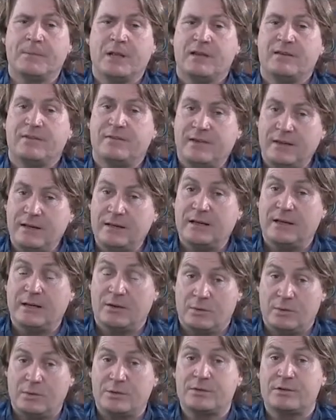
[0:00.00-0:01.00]
Feeding
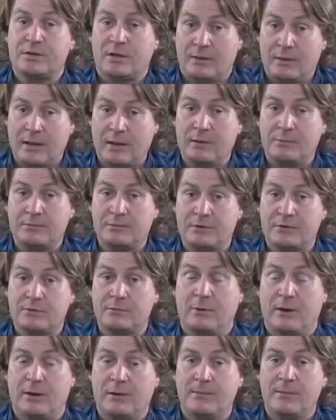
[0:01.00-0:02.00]
also helps as
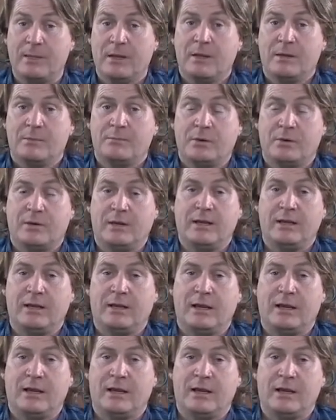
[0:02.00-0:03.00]
well. Putting
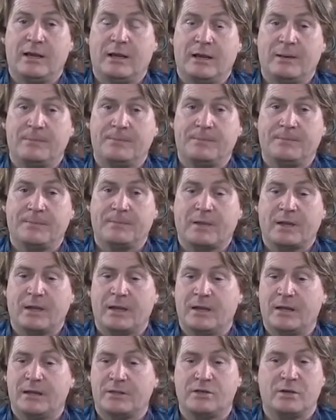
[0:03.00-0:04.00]

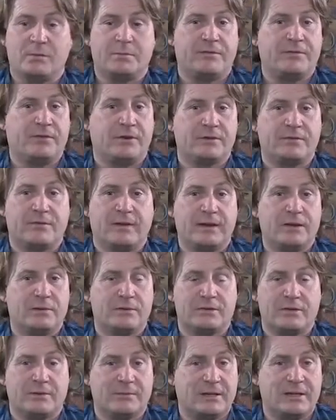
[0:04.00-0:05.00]
superphosphate or
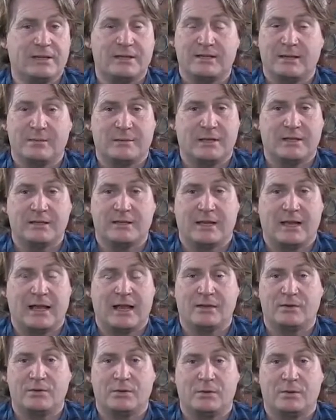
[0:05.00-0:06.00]
something similar to
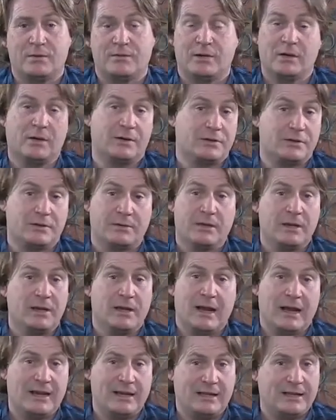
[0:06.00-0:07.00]
that, or if you go into
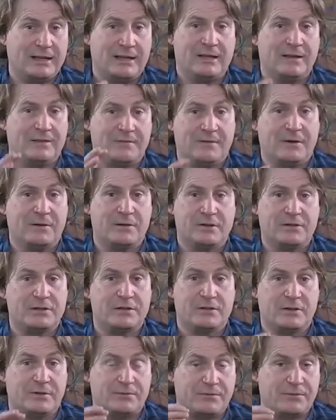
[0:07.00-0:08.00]
anything that
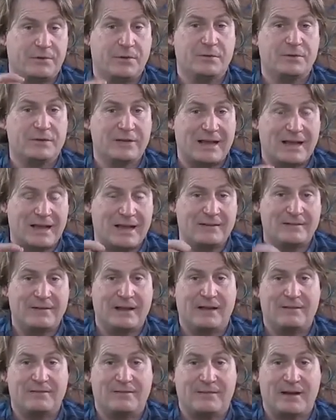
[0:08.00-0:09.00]
focuses on fruit
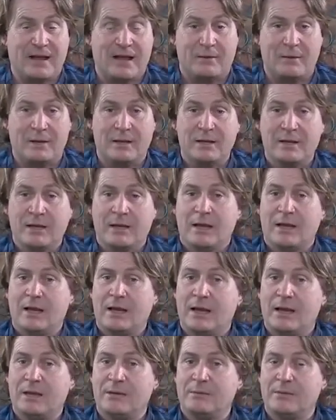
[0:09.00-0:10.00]
and flower,
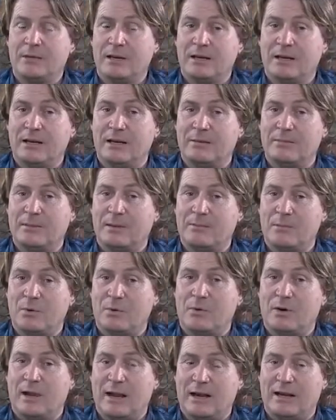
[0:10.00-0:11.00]
a little bit
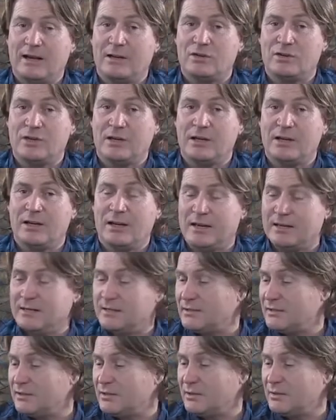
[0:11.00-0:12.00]
more energy
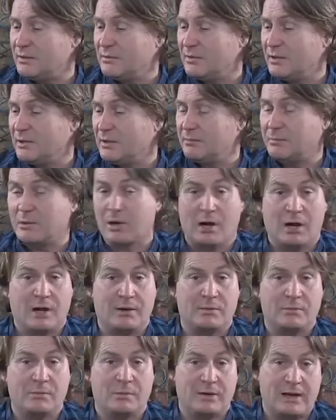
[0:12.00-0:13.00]
into the plant
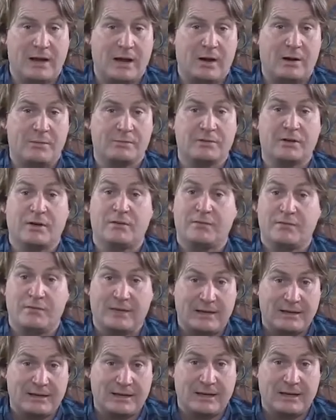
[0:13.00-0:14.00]
would help. So
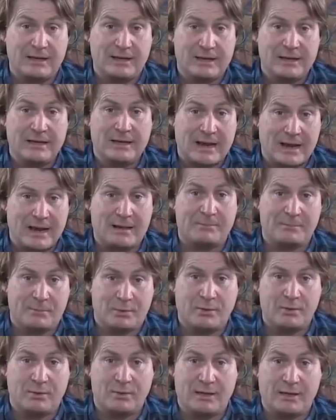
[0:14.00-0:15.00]
feeding and
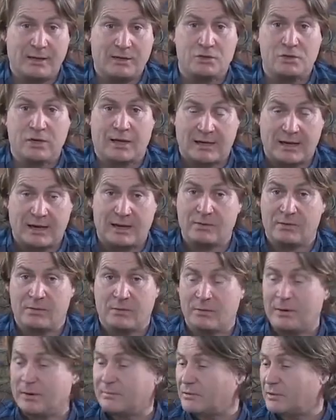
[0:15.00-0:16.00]
pruning. Check out the
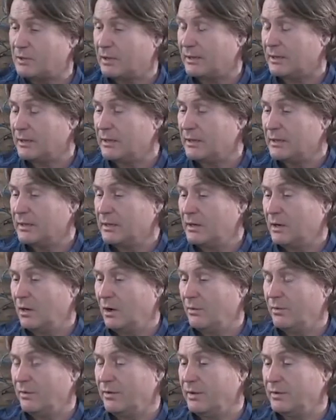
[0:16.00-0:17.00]
website
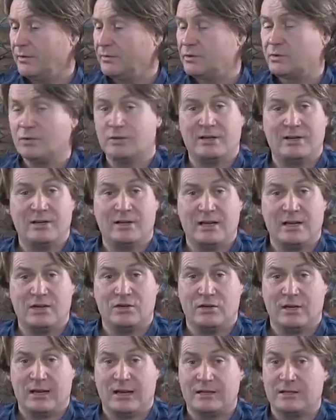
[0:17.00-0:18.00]
on those, should
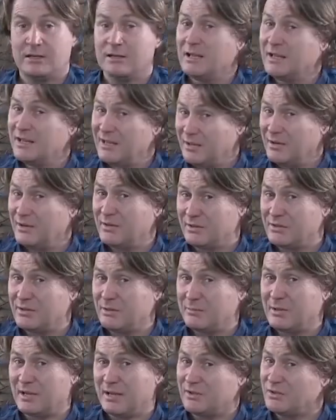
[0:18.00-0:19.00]
initiate it. And in some
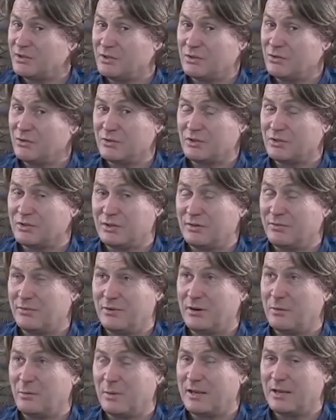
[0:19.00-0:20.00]
cases, you're just going
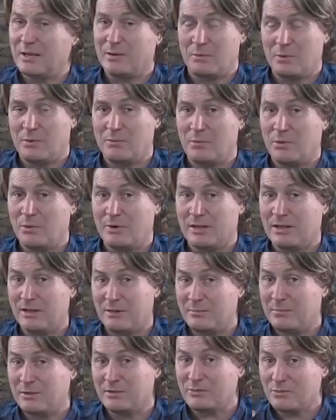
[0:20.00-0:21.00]
to wake up one morning and the
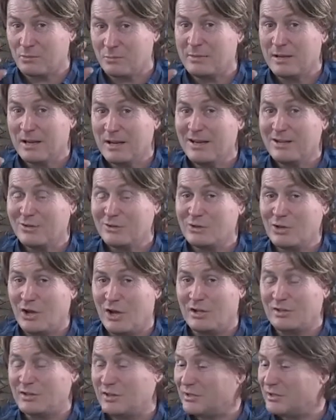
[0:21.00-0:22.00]
buds will be
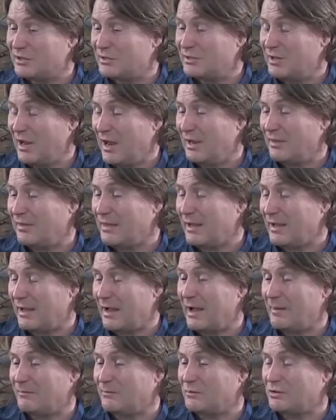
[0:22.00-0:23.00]
starting to set. That
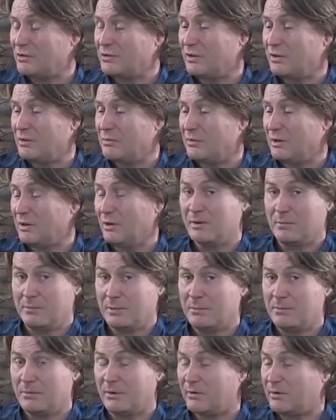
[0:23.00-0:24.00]
happens too with a lot of
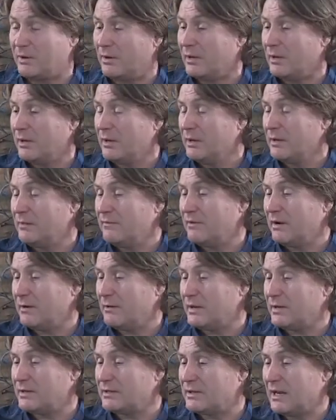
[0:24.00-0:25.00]
people that grow
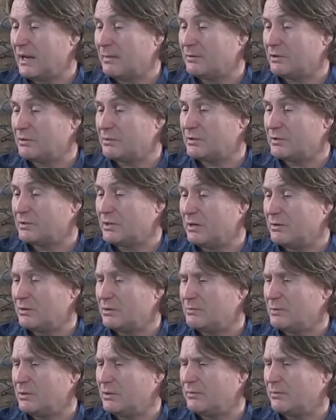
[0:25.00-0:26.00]
very established
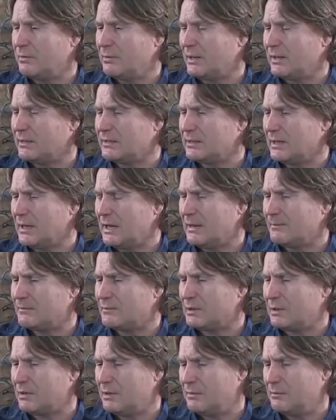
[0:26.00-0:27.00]
wisterias. Beautiful plants,
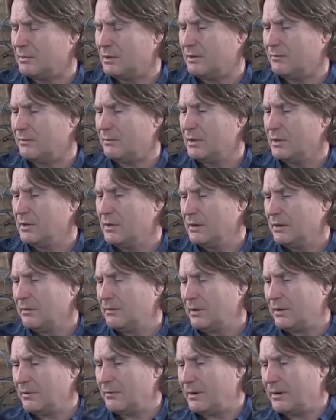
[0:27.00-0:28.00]
absolutely beautiful.
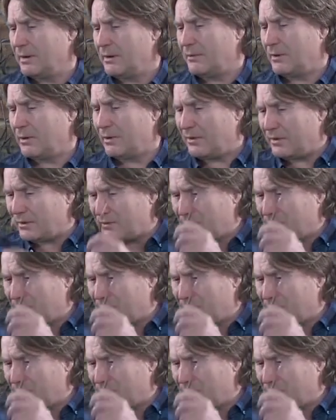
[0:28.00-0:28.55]
Right, where am I on this